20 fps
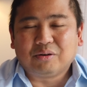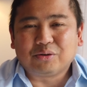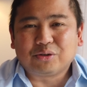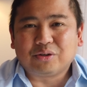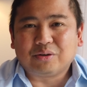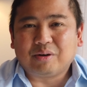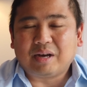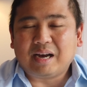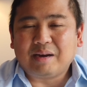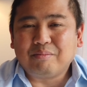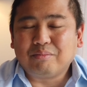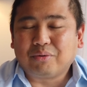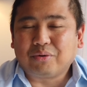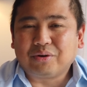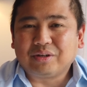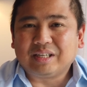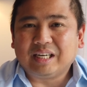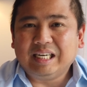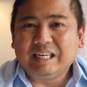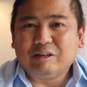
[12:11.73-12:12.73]
Also, I'm
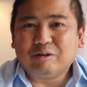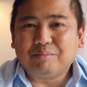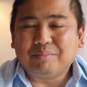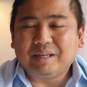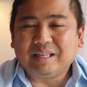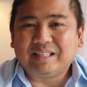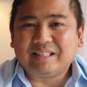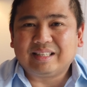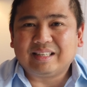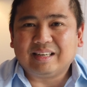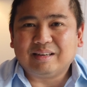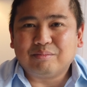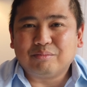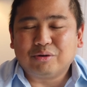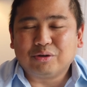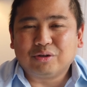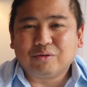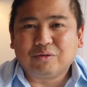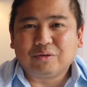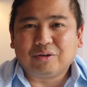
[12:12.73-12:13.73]
bored a little bit. Uh,
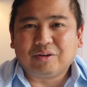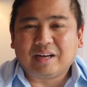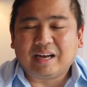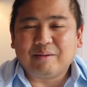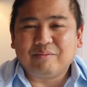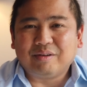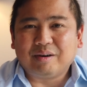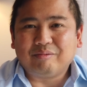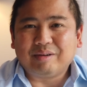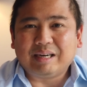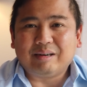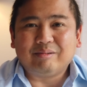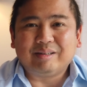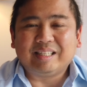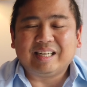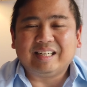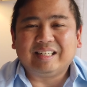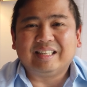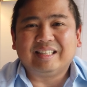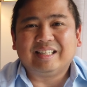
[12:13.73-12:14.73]
most of all, I'm very
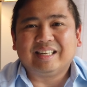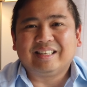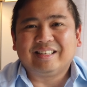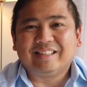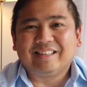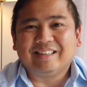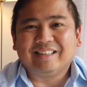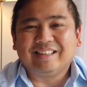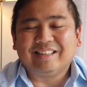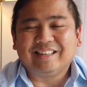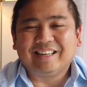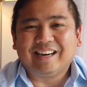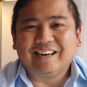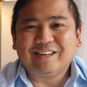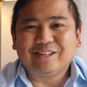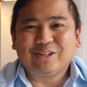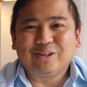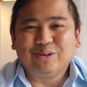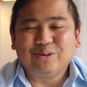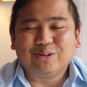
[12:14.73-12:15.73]
irritated that uh, the
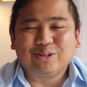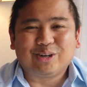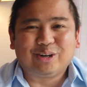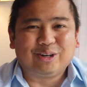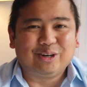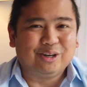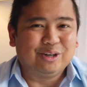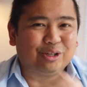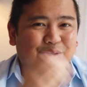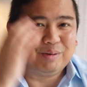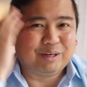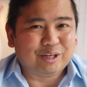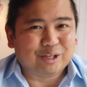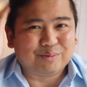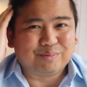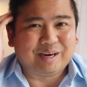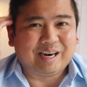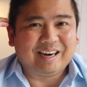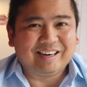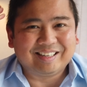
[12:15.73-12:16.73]
hair salons are closed
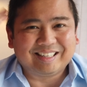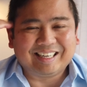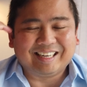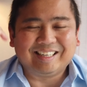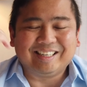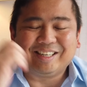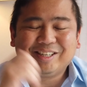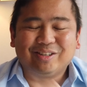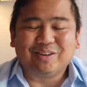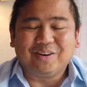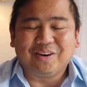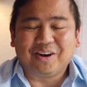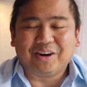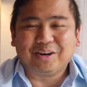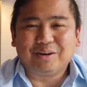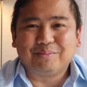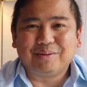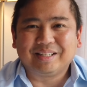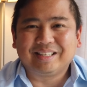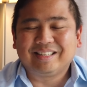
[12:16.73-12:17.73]
because my hair is getting so
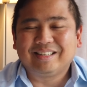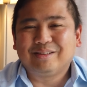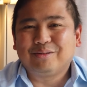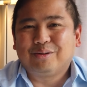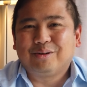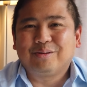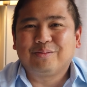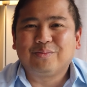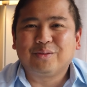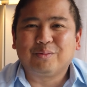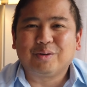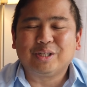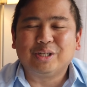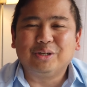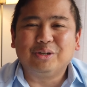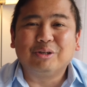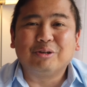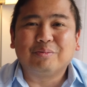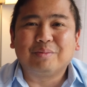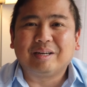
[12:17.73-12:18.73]
long. But what
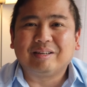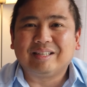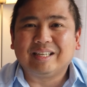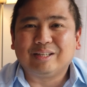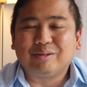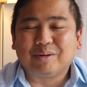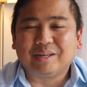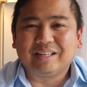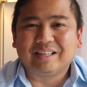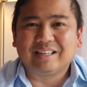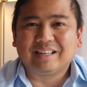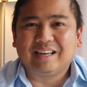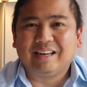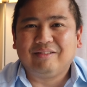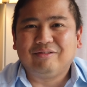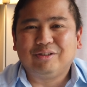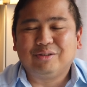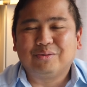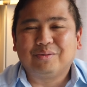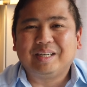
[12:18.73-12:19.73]
to do about that one? I
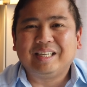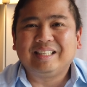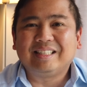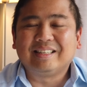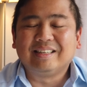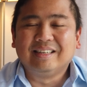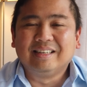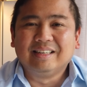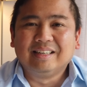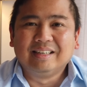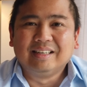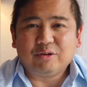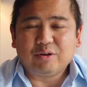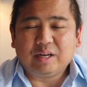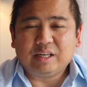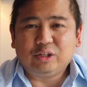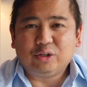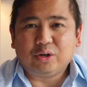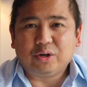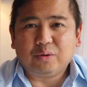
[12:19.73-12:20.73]
have to wait. If you
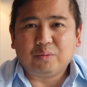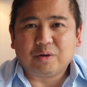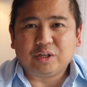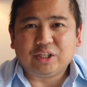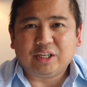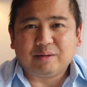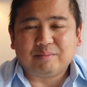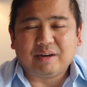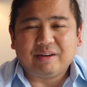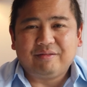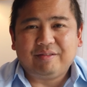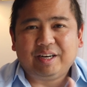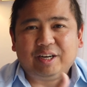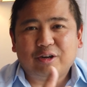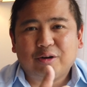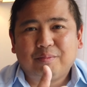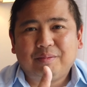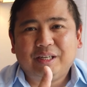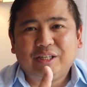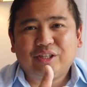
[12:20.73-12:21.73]
enjoy watching my
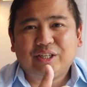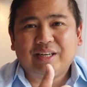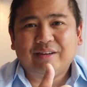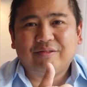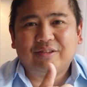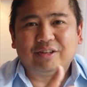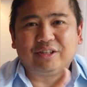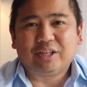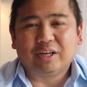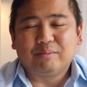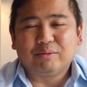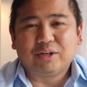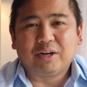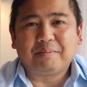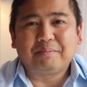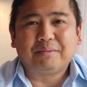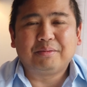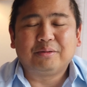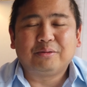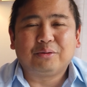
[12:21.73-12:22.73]
video, please give it a thumbs
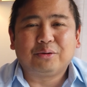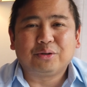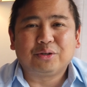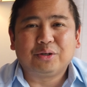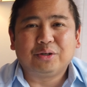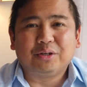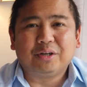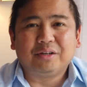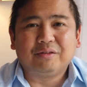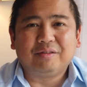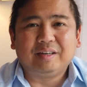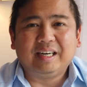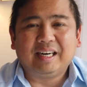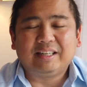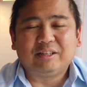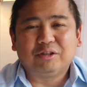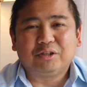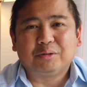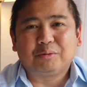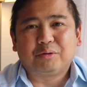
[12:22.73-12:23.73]
up. Also, don't
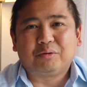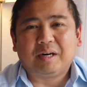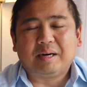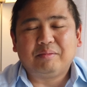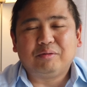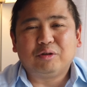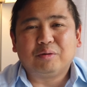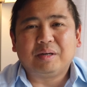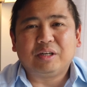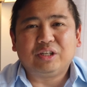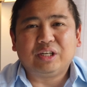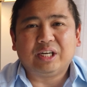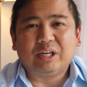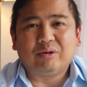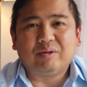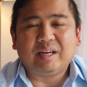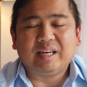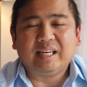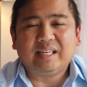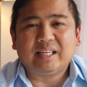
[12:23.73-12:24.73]
forget to subscribe to my
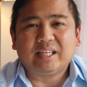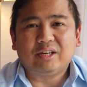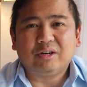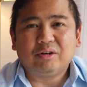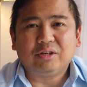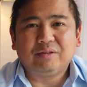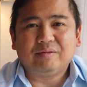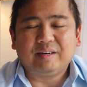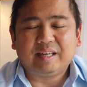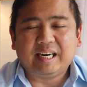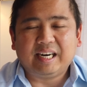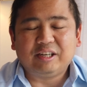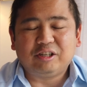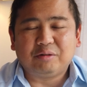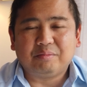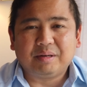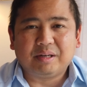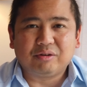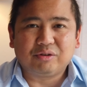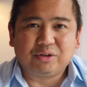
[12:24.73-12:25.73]
channel and hit that
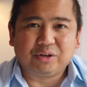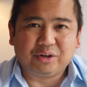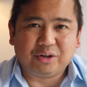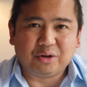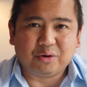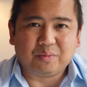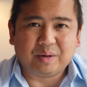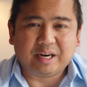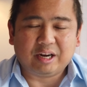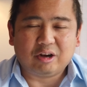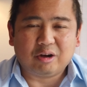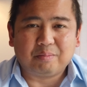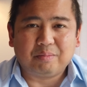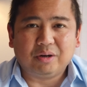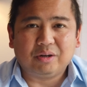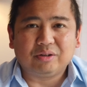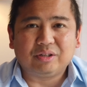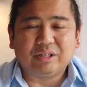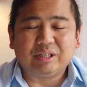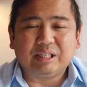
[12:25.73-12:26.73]
notification bell so you know when I
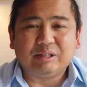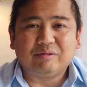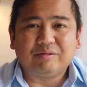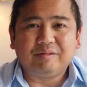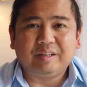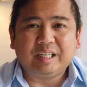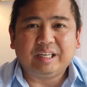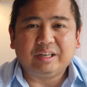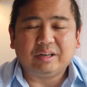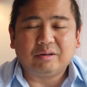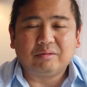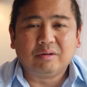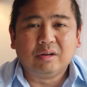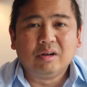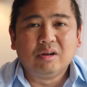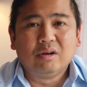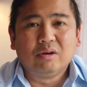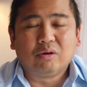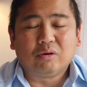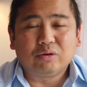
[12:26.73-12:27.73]
upload a new video.
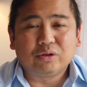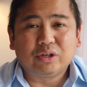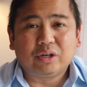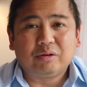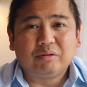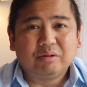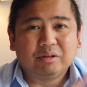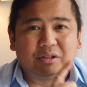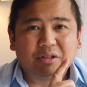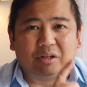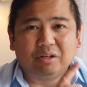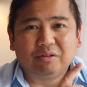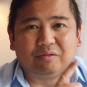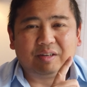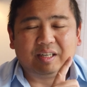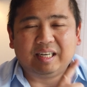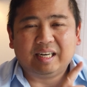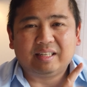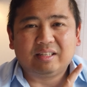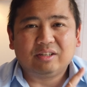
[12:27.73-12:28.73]
Also, don't
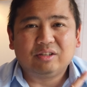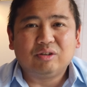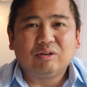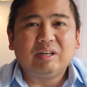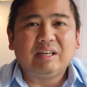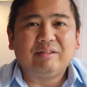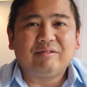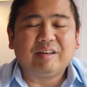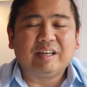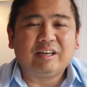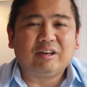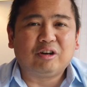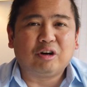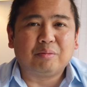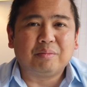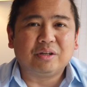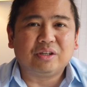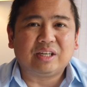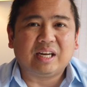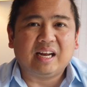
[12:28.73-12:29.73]
forget to leave in the
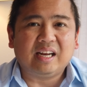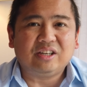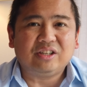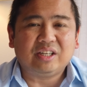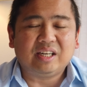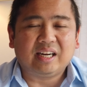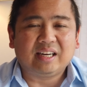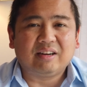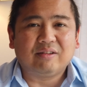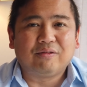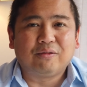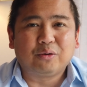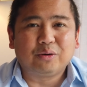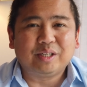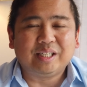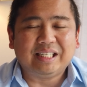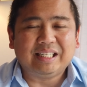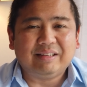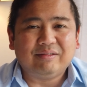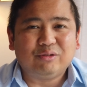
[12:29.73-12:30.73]
comments hashtag
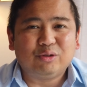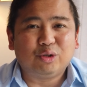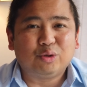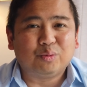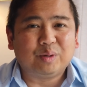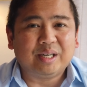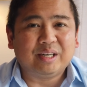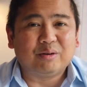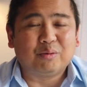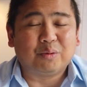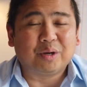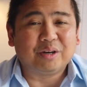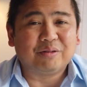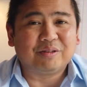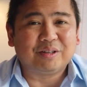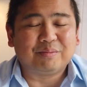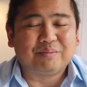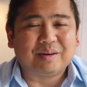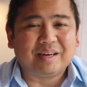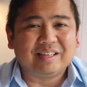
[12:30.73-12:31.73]
40 tips to win one
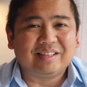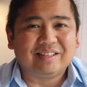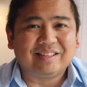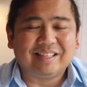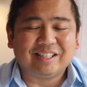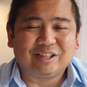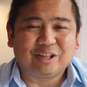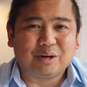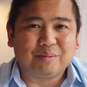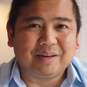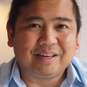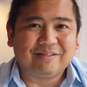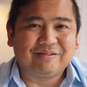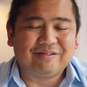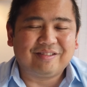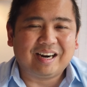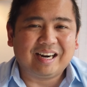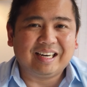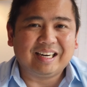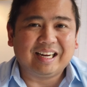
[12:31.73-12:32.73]
of the prizes this coming
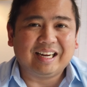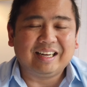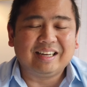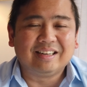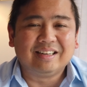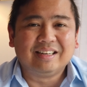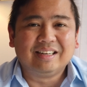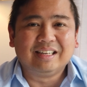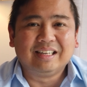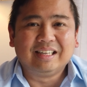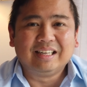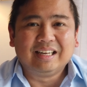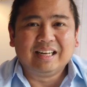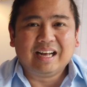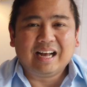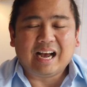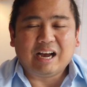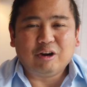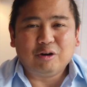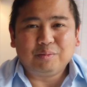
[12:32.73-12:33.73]
Friday.
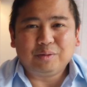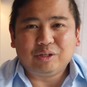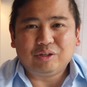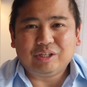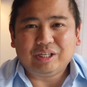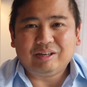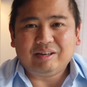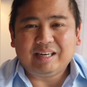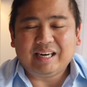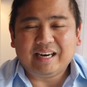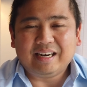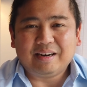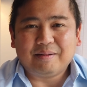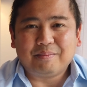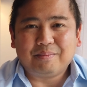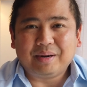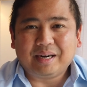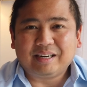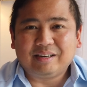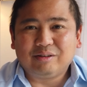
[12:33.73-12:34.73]
I hope to see you again
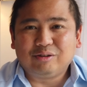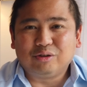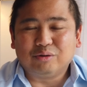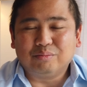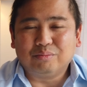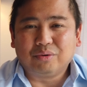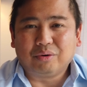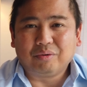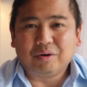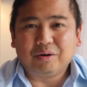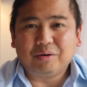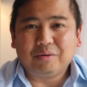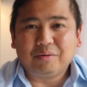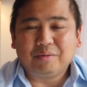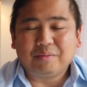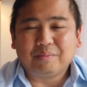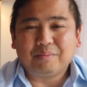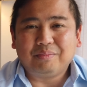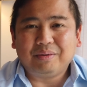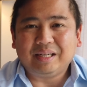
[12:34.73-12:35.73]
back tomorrow.
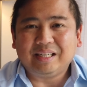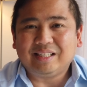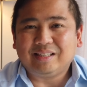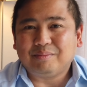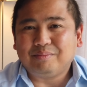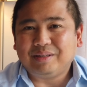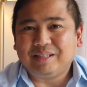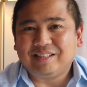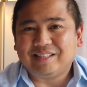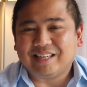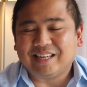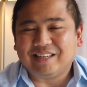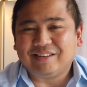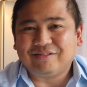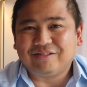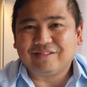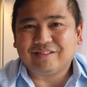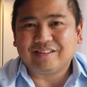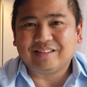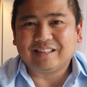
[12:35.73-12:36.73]
Please be safe.